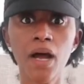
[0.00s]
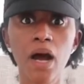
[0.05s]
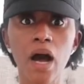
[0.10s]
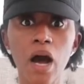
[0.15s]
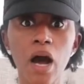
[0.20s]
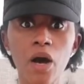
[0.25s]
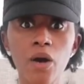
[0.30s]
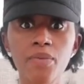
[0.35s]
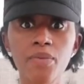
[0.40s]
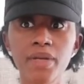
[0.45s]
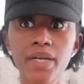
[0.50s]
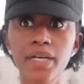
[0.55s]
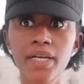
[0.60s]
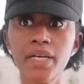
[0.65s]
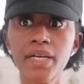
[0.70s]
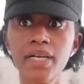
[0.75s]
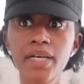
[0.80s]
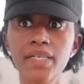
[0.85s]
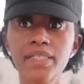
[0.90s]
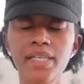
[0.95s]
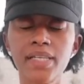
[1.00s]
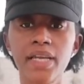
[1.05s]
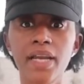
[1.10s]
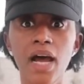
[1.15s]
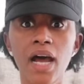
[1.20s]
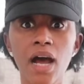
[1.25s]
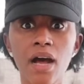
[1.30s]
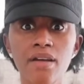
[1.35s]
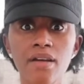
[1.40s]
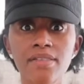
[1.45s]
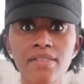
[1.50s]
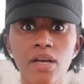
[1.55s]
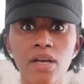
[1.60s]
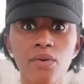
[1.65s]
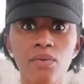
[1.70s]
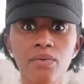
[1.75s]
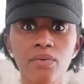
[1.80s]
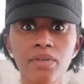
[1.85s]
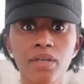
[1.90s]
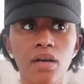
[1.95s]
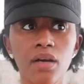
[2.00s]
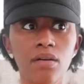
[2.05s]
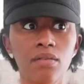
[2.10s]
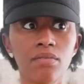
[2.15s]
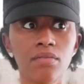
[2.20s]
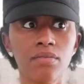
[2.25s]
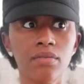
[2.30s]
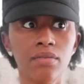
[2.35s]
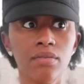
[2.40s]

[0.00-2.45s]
Home Goods and I also no,